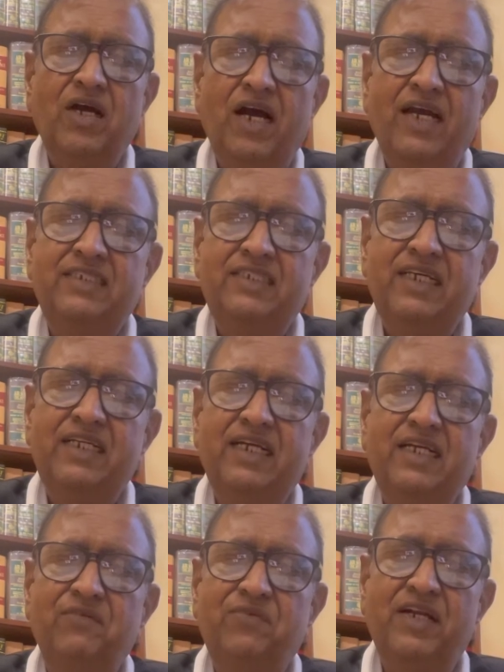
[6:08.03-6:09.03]
I say
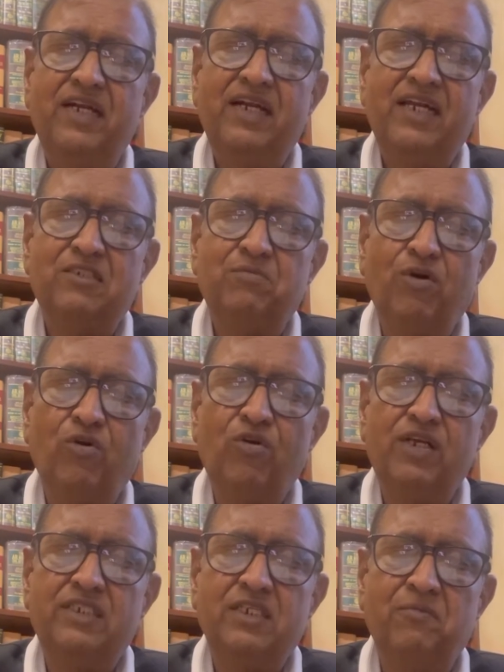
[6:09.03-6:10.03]
that defendant has borrowed
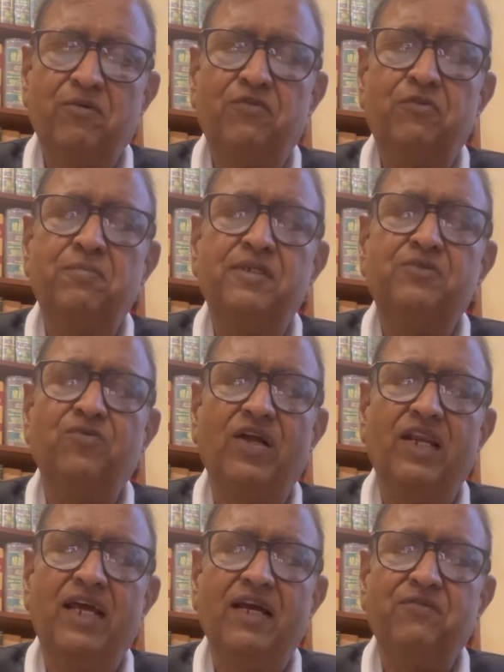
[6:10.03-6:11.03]
a sum of
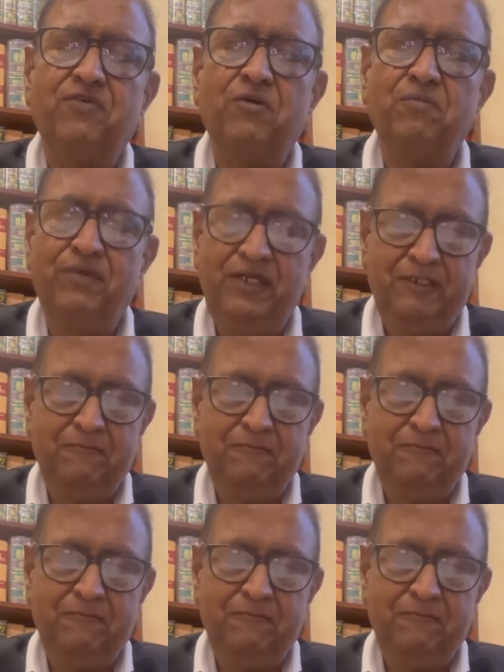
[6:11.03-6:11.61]
₹1 lakh from me